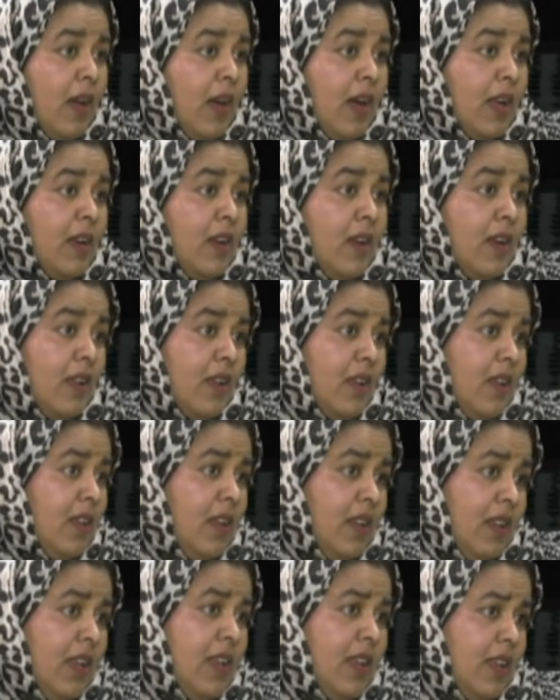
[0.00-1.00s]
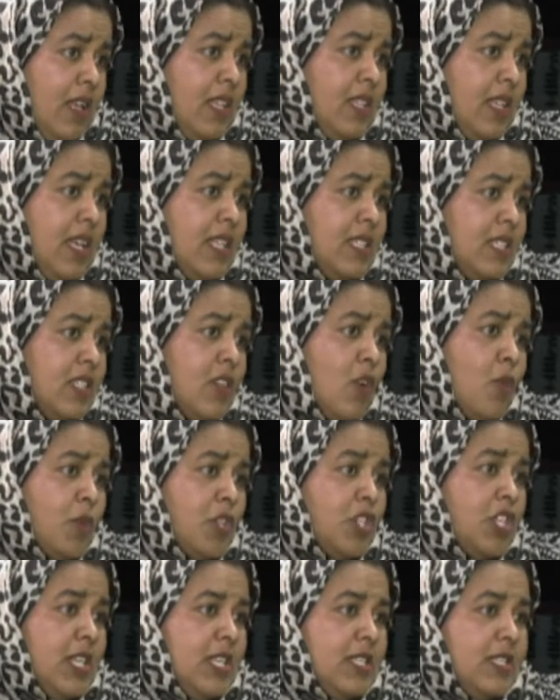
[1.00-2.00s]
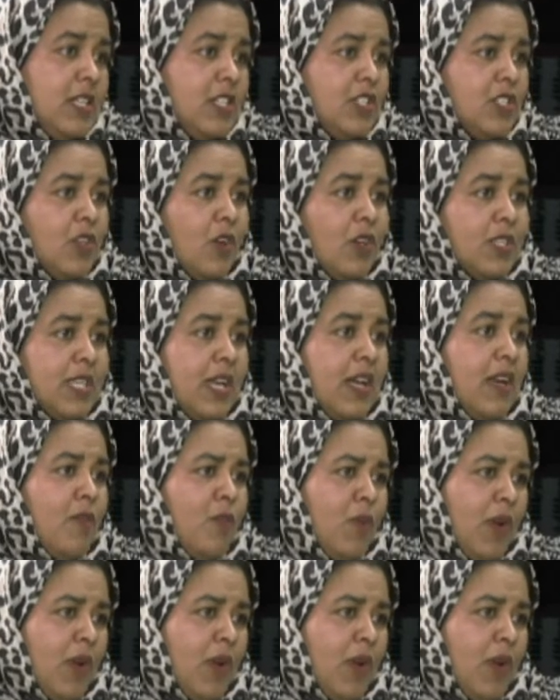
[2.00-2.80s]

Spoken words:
And it's so much easier to sort of say,